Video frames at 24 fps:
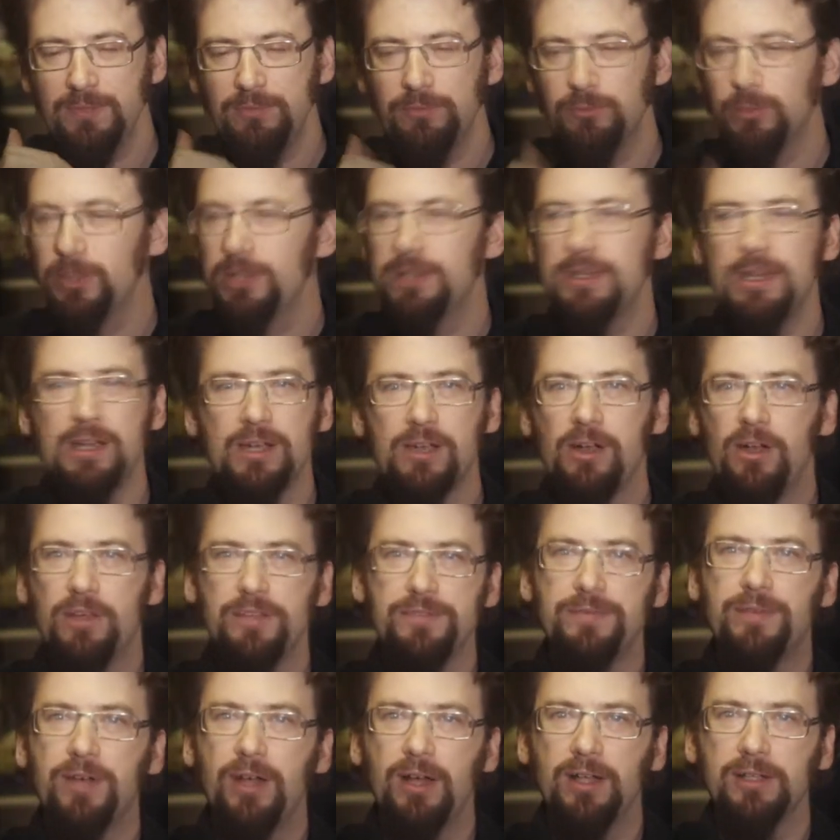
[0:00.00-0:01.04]
we'd get
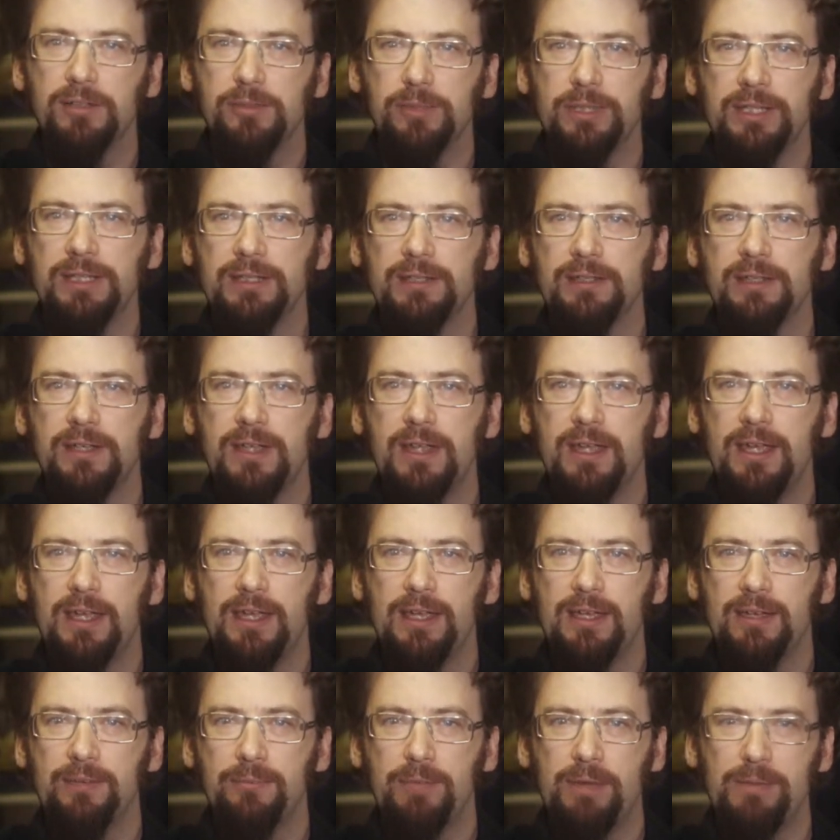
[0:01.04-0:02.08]
calls for Halloween,
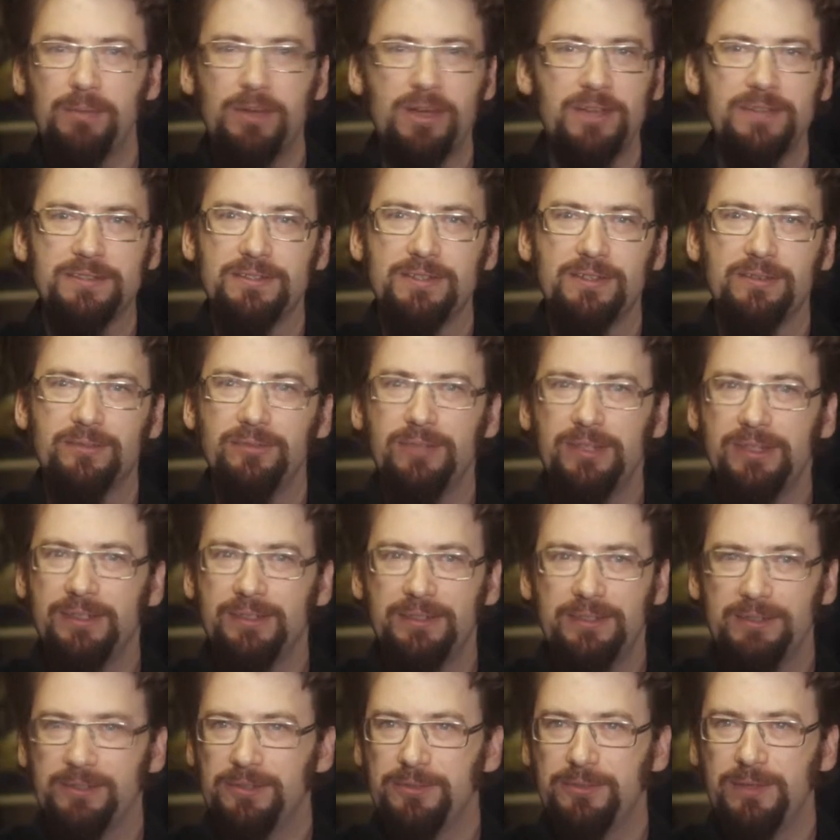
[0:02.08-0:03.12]
and my boss didn't want to
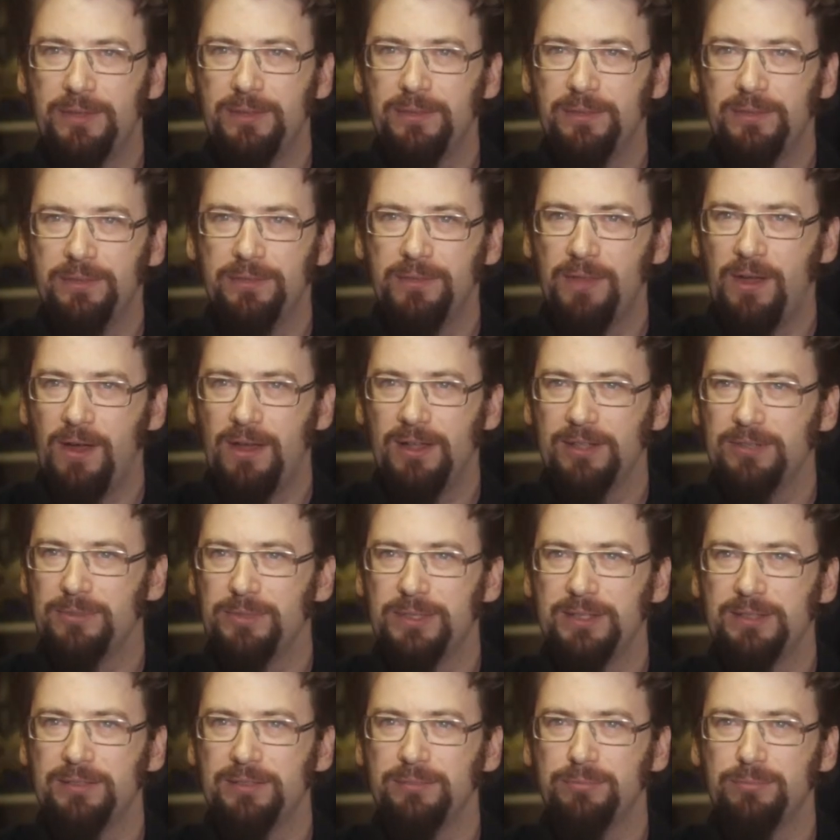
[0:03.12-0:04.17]
deal with the
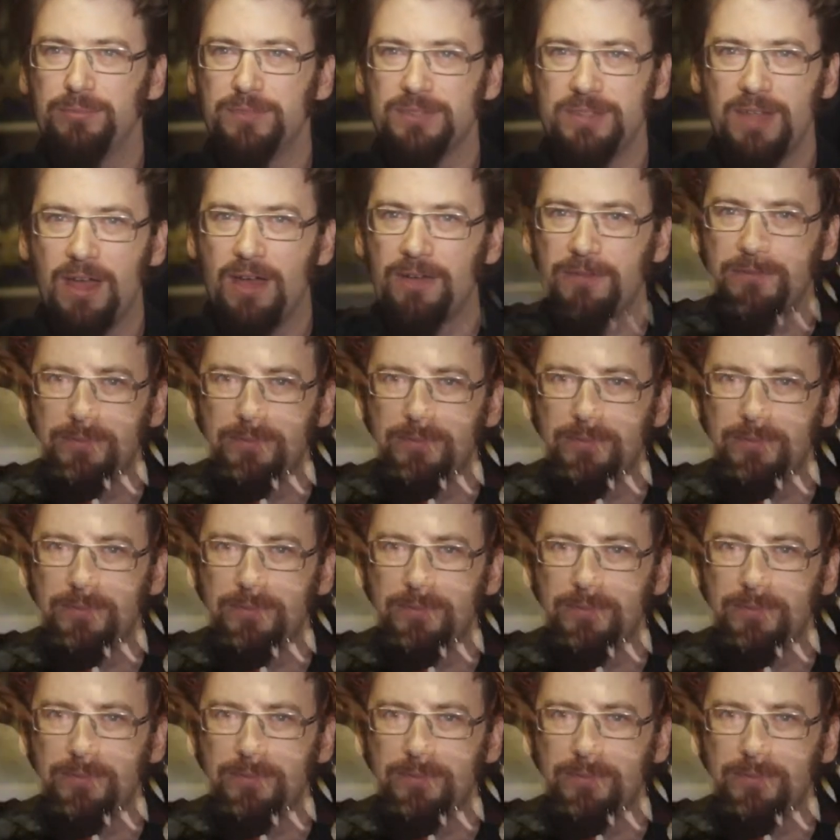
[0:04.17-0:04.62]
Halloween stuff